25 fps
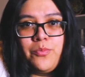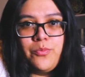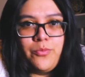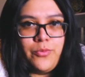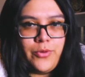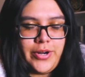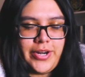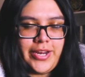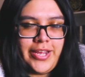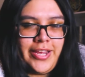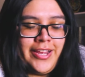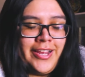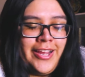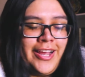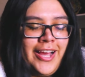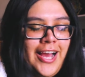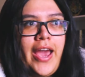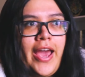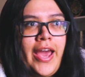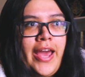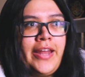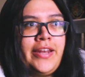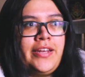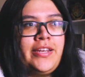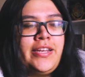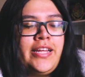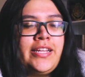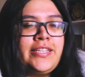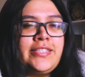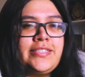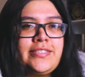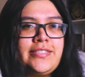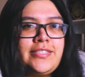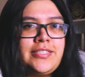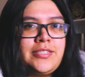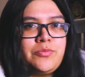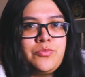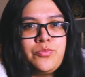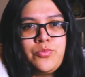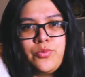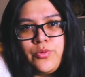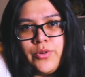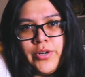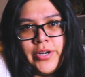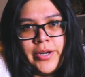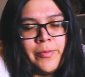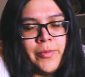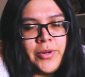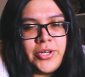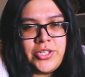pretty. And it's
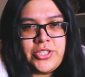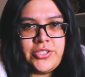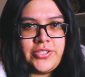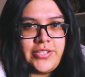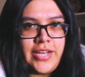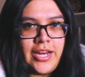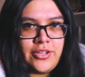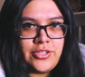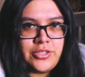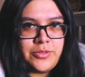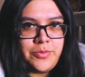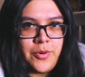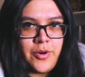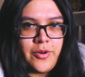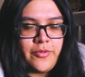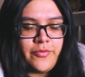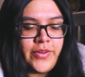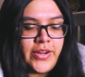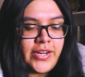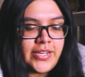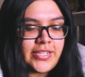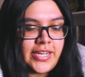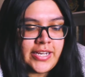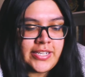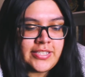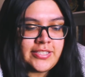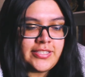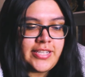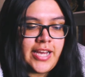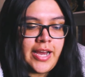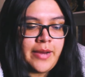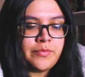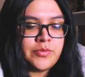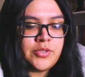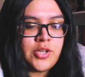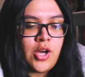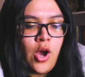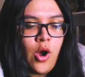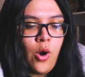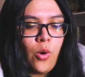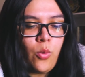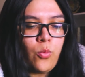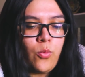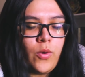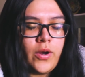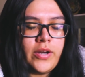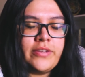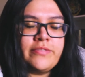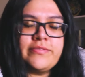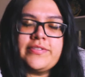pretty much sounds perfect, except
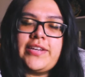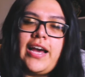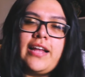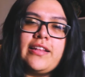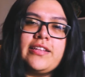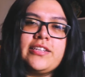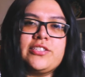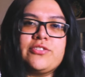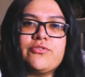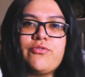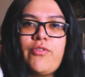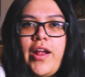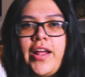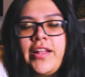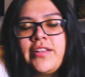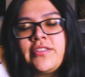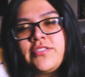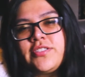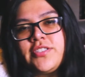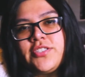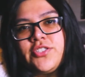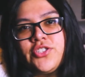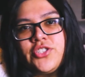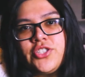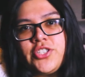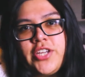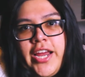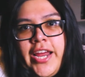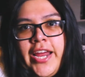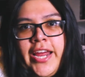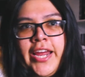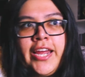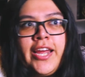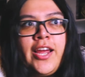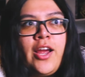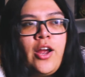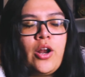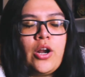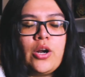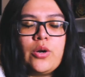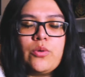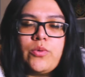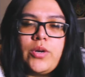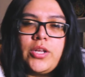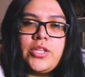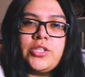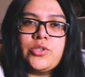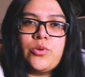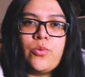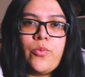one of Tally's friends, Shay,
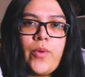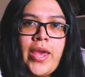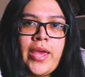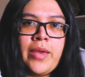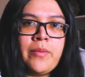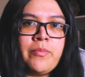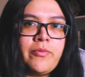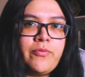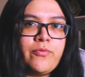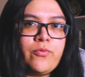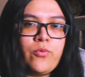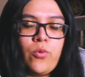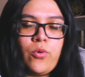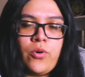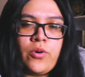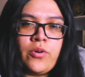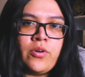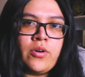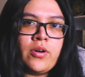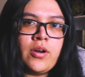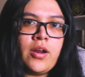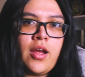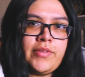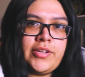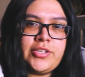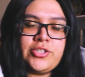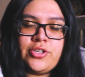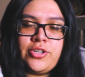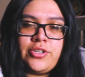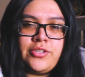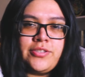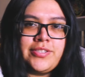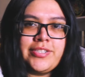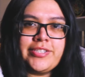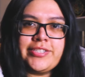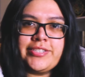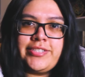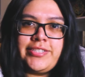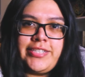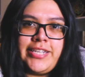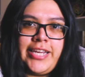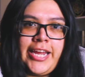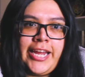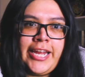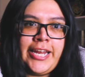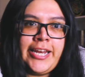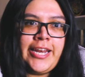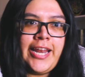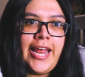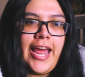runs away before they turn
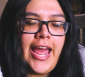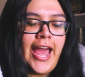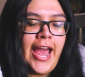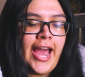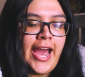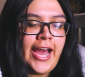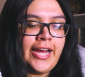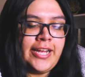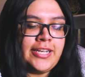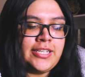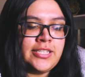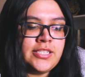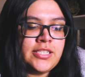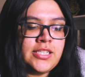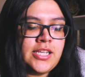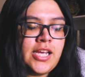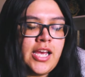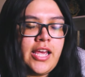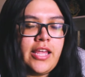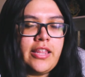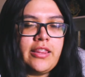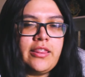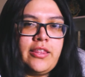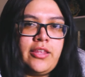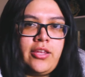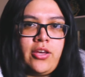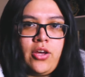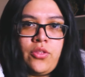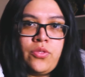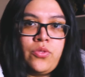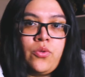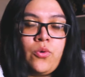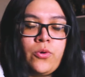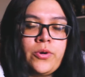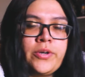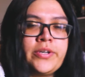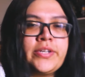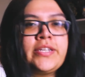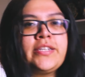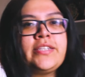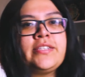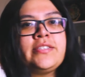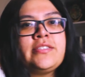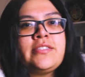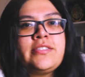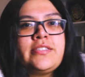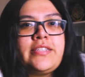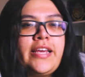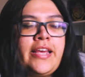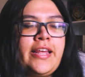16, and the
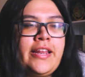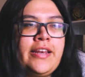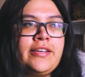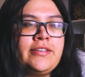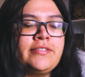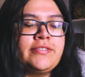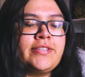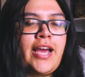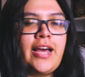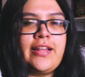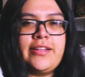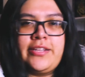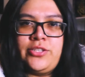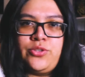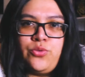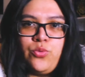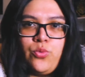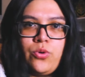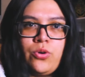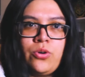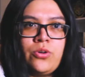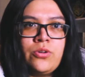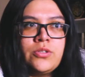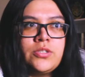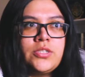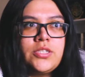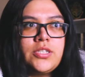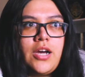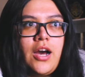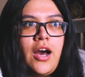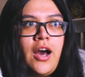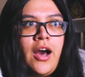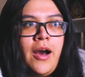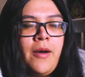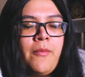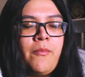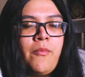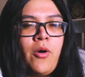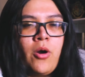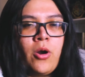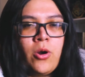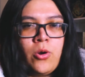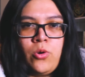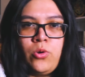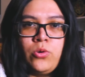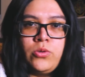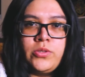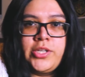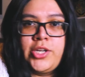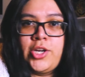authorities in Tally's world are
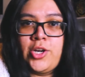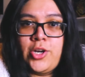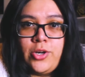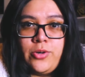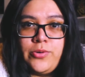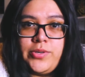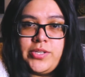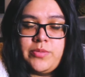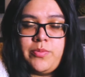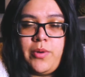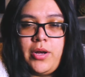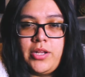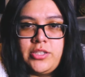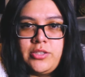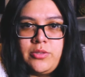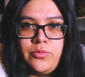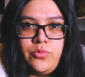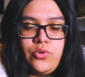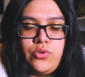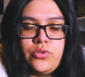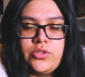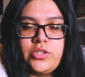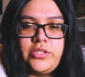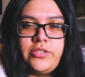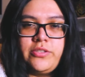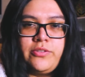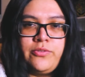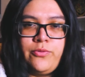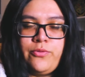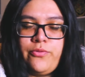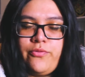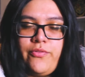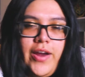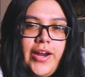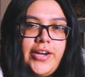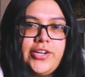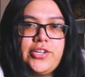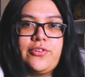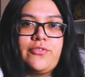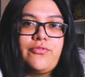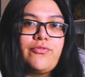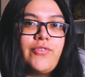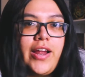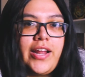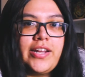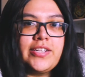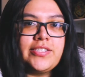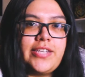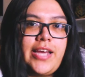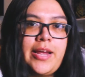holding her responsible to find her
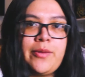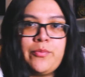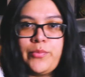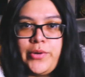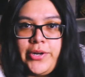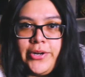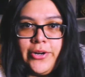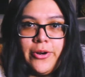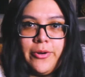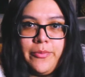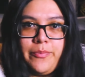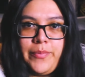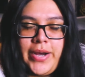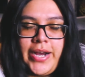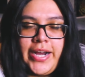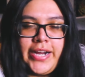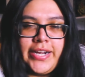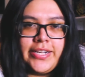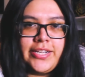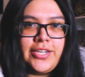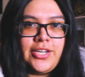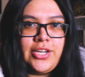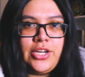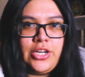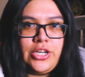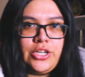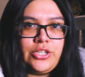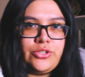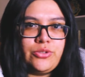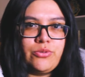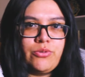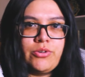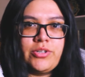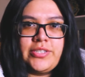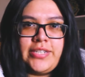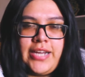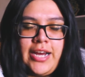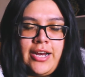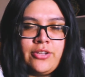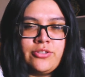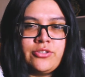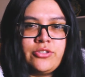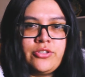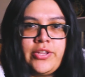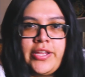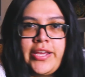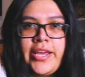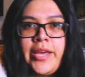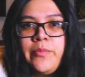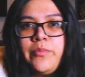friend and bring her back to her town
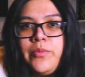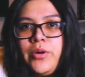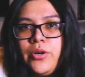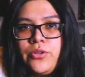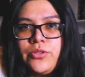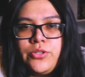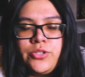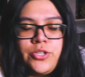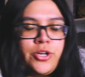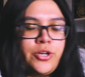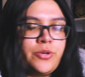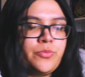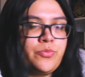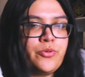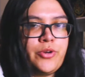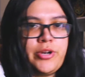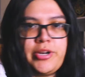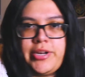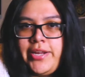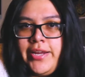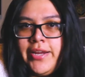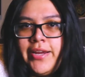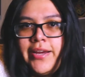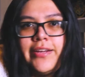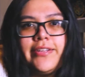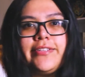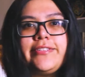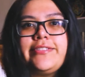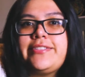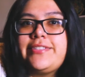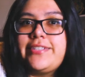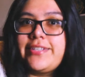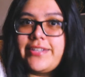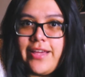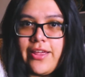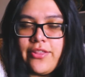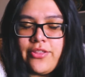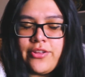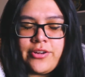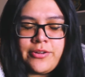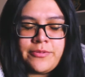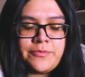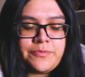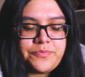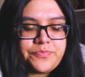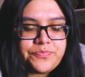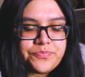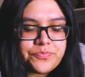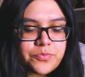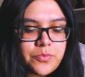so they can both turn pretty together.
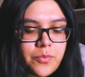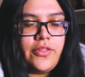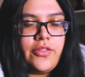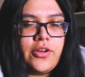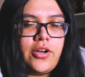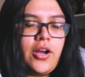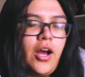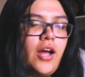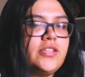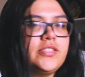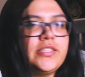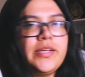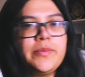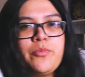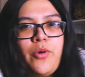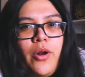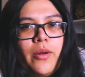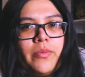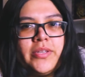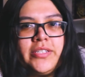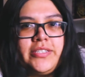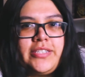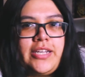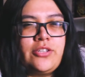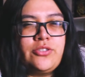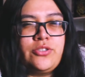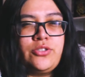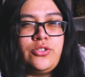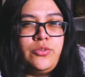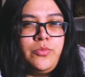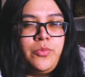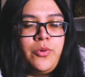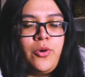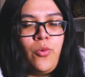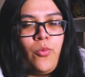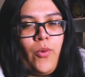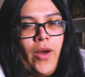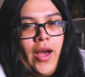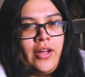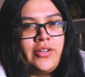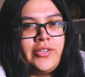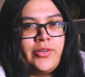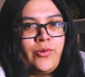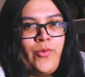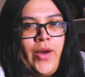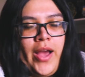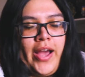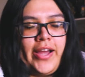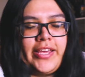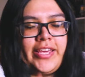The concept probably sounds super wild
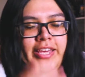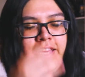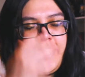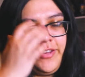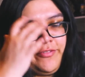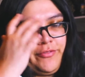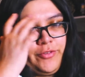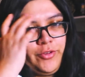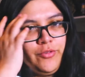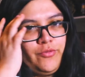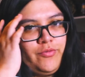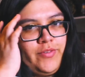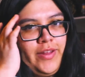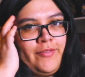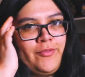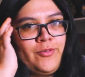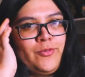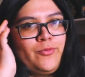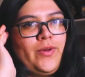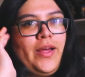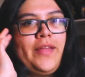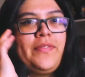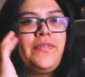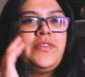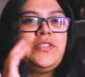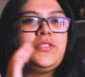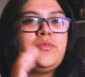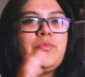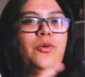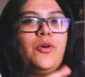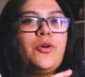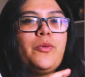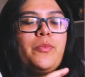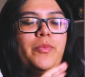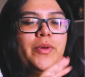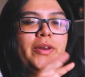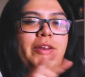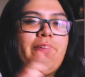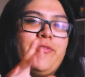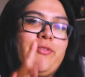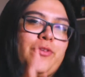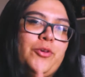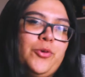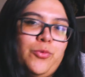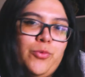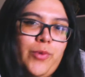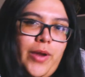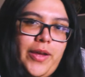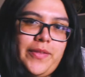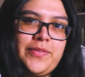and wacky if you've never read this book, but if
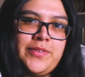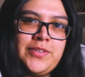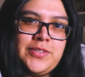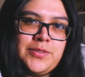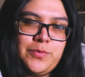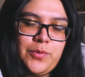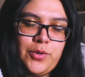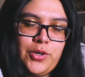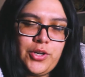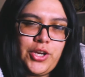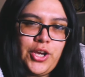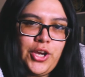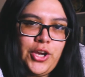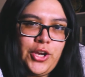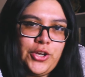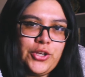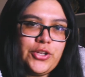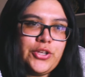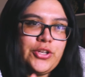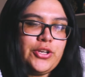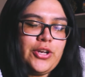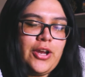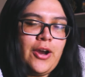you read this book, you